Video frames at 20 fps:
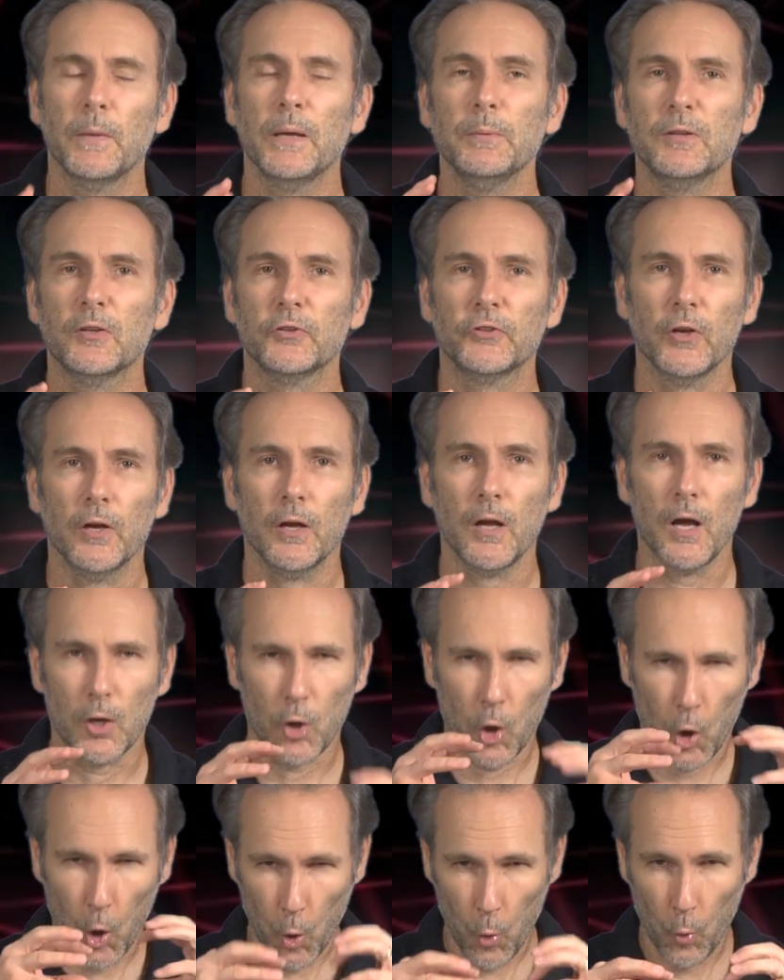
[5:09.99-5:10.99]
Maybe there's a, a
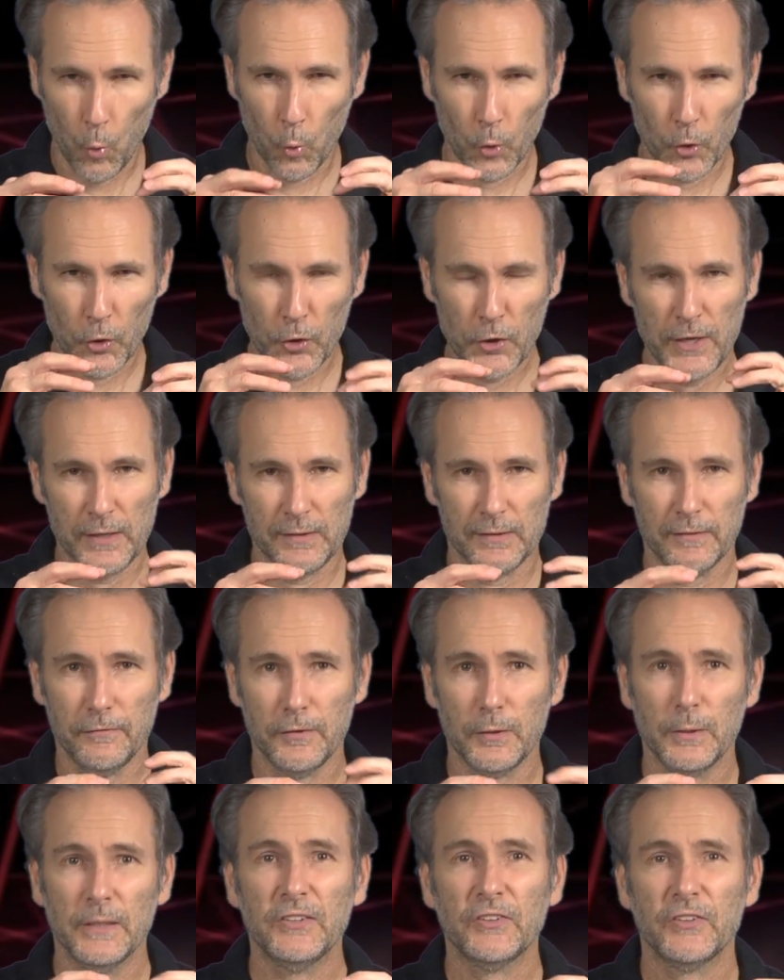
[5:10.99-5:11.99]
core in the
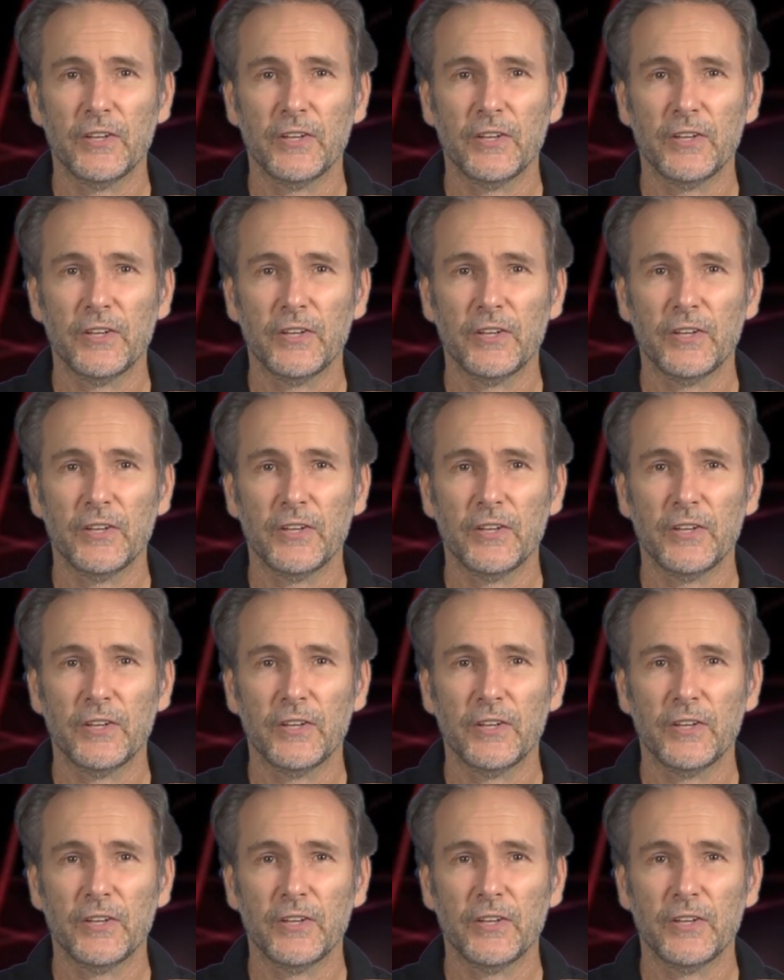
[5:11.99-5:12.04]
very